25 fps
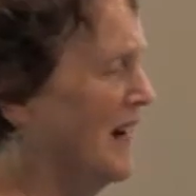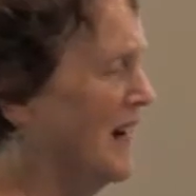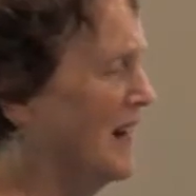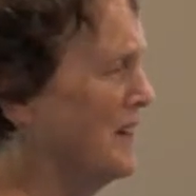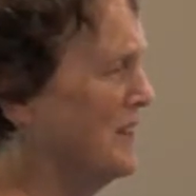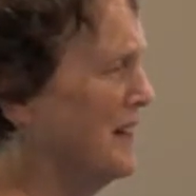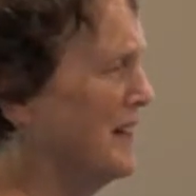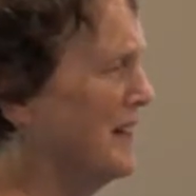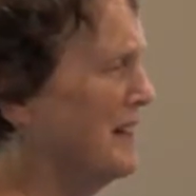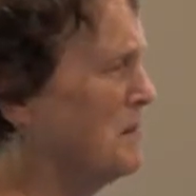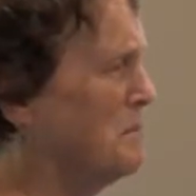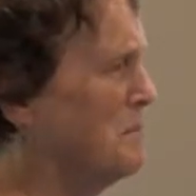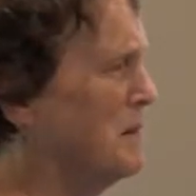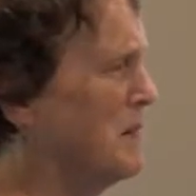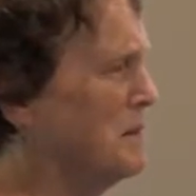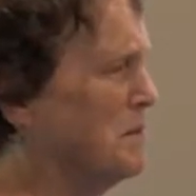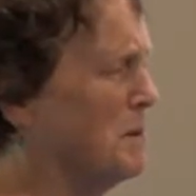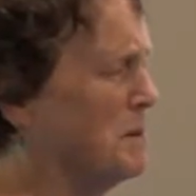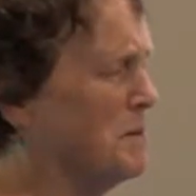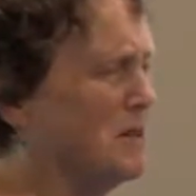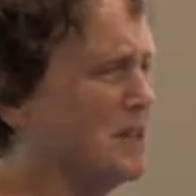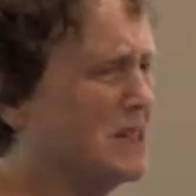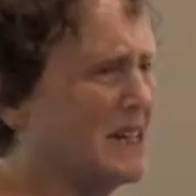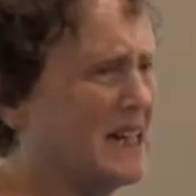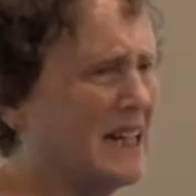I think the
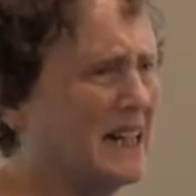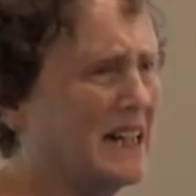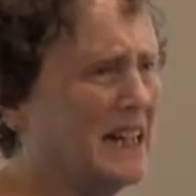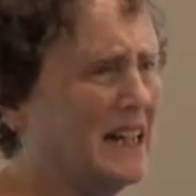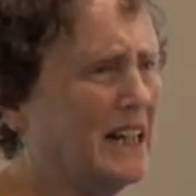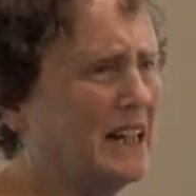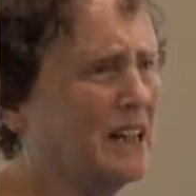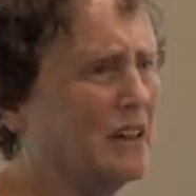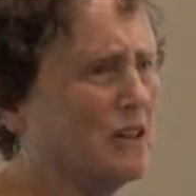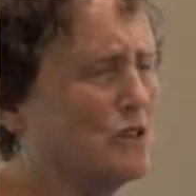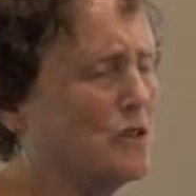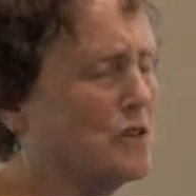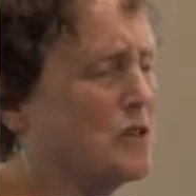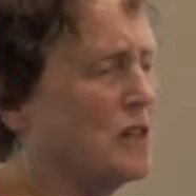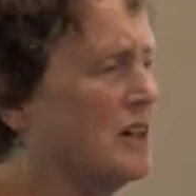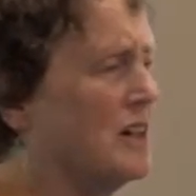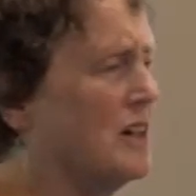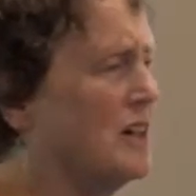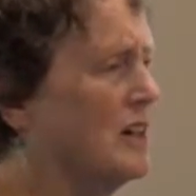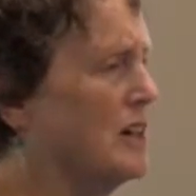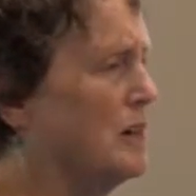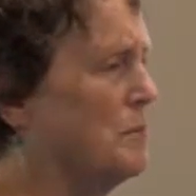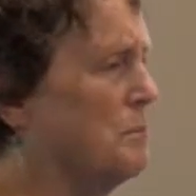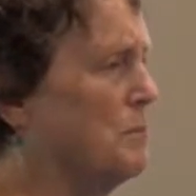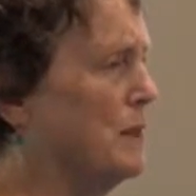minimum is 10 acres.
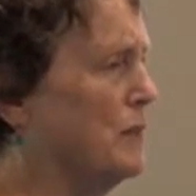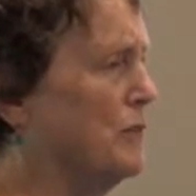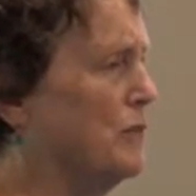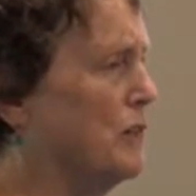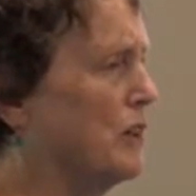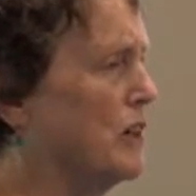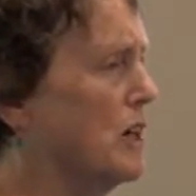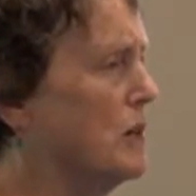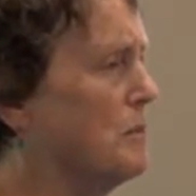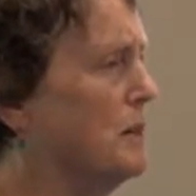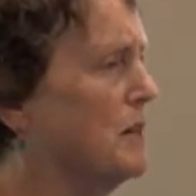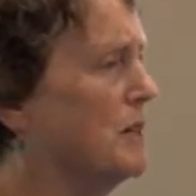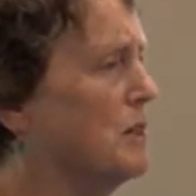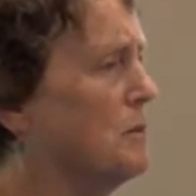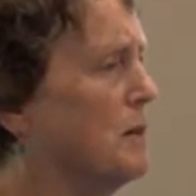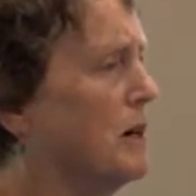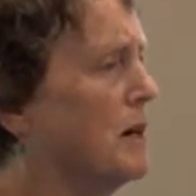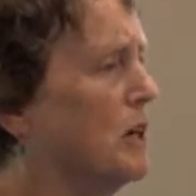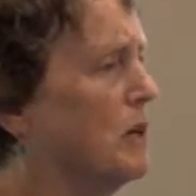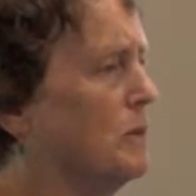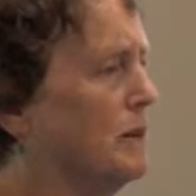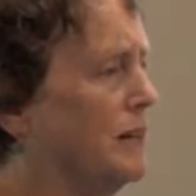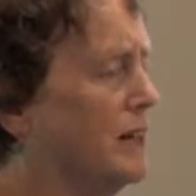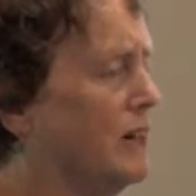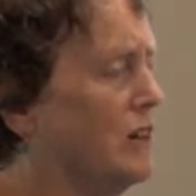But if you're coming
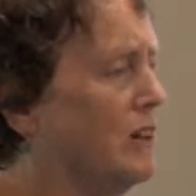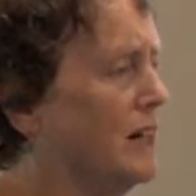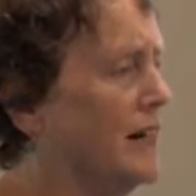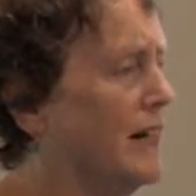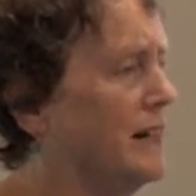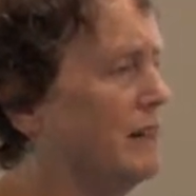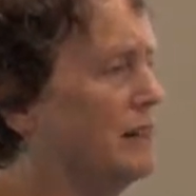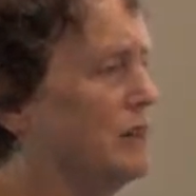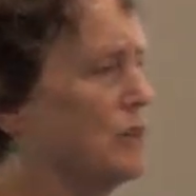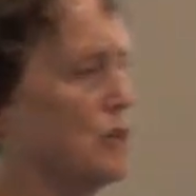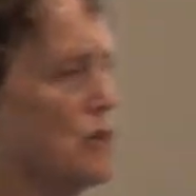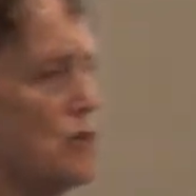tomorrow and hear Ellen